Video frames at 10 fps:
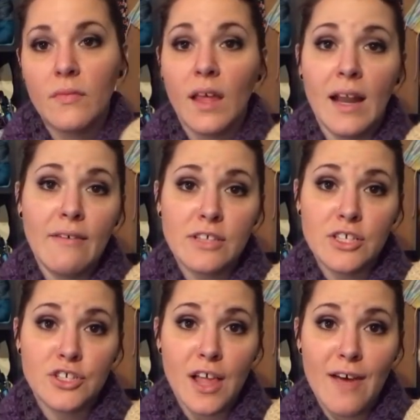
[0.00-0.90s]
And obviously
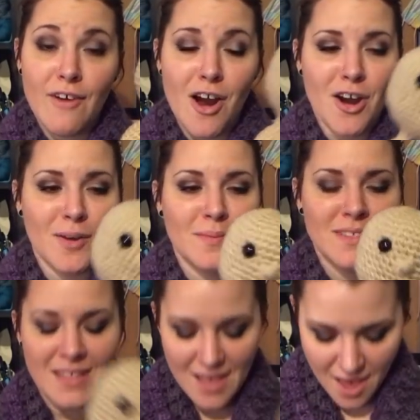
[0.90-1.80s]
she'll have arms.
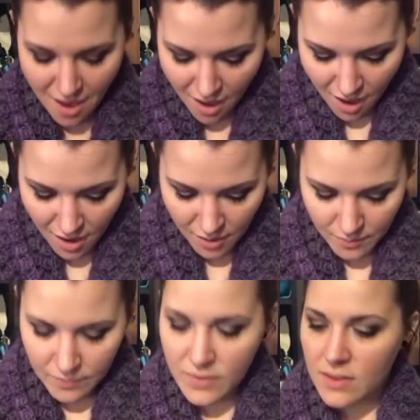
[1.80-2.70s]

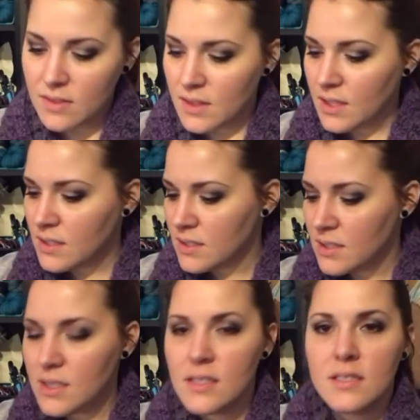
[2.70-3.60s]
This
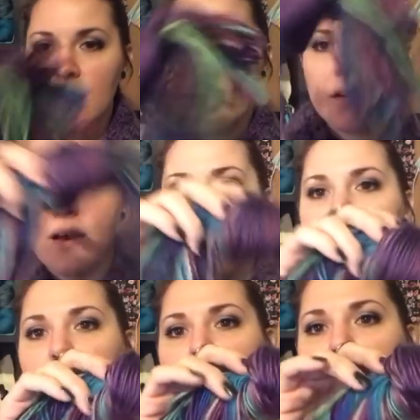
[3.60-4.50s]
is the colorway I've
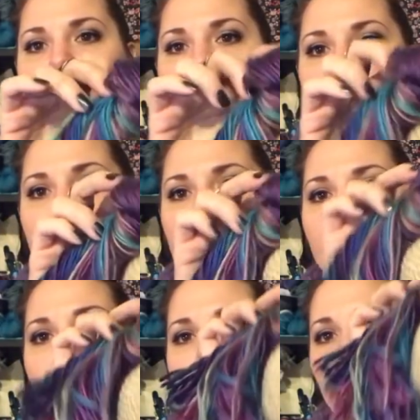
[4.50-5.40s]
chosen for her
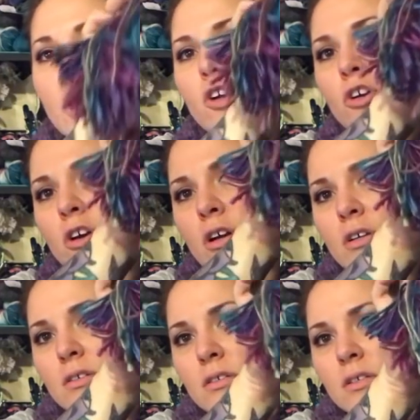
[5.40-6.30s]
hair.
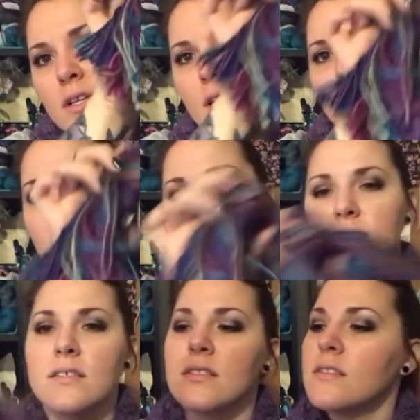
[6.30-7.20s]
This
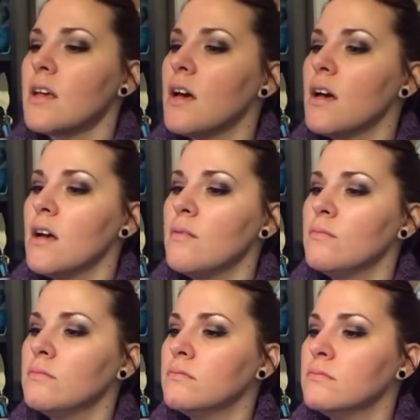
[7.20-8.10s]
is
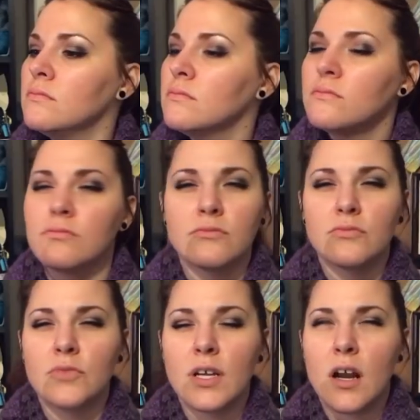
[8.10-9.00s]

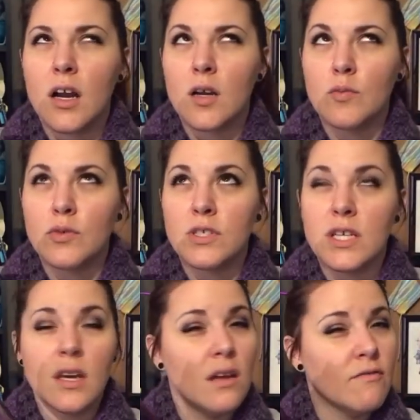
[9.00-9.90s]
Red Heart
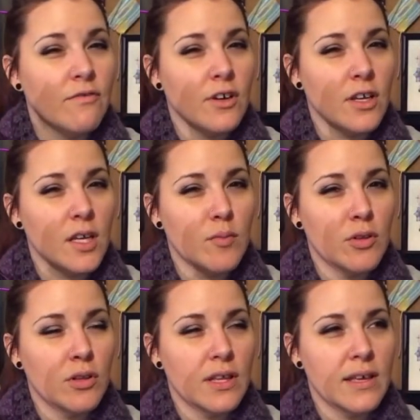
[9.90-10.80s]
Boutique
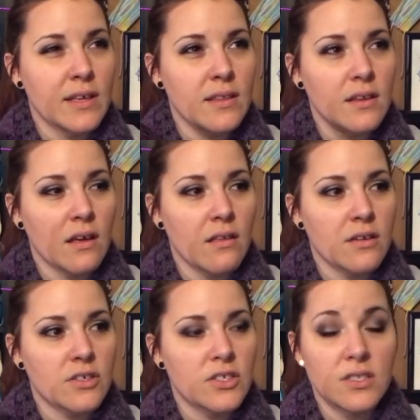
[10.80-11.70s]
Unforgettable in the color
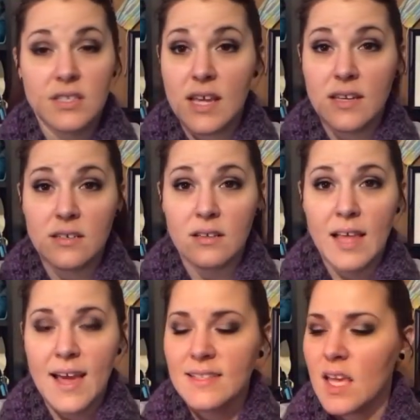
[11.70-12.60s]
Stained
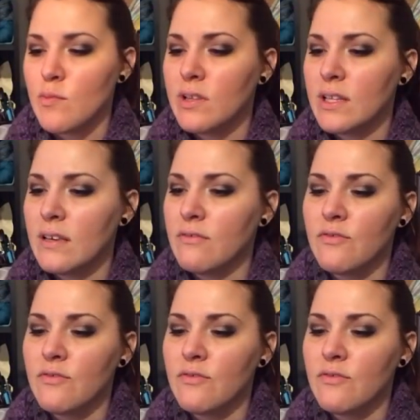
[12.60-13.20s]
Glass, I believe.